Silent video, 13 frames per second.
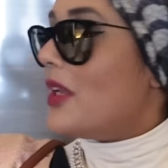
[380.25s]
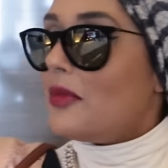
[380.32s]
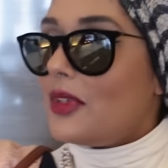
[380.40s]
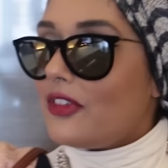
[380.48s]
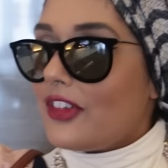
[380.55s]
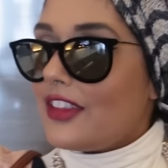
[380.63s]

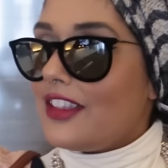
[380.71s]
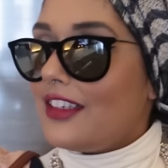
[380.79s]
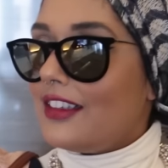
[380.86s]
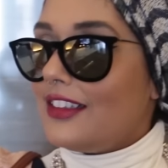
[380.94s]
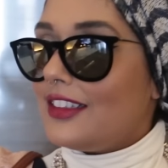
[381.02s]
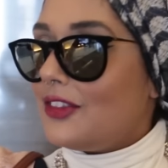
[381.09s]
blame
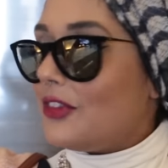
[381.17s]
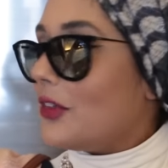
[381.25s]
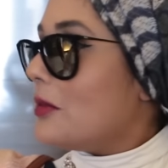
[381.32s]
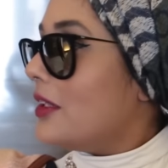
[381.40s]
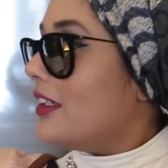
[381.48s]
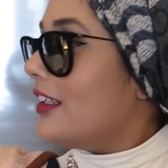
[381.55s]
everything else
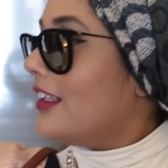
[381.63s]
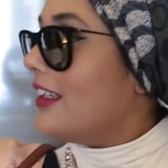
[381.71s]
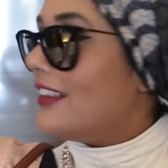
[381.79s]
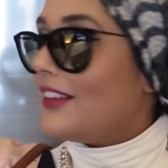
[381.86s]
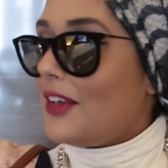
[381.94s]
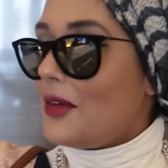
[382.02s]
for being
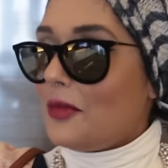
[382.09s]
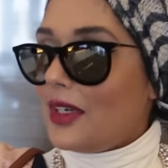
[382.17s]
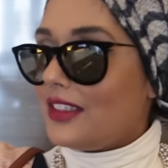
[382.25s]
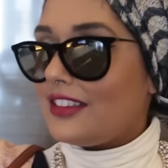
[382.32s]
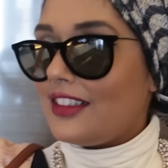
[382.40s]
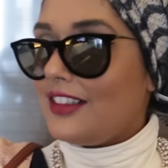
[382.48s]
late, not
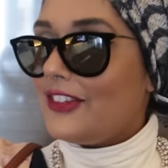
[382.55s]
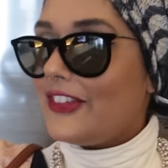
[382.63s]
myself.